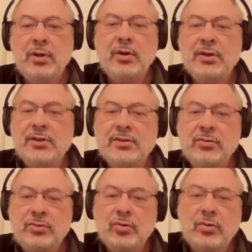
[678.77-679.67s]

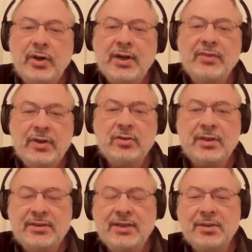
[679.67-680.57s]
reconfigure
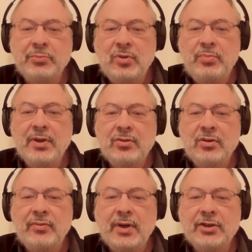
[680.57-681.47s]
the system
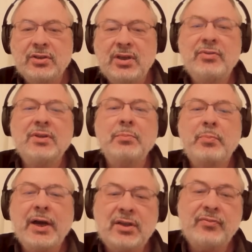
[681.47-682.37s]
to function even
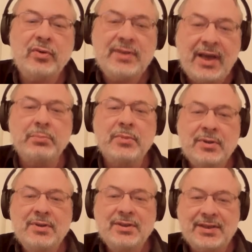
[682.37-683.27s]
better for
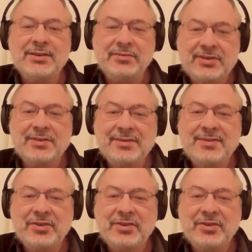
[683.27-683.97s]
themselves.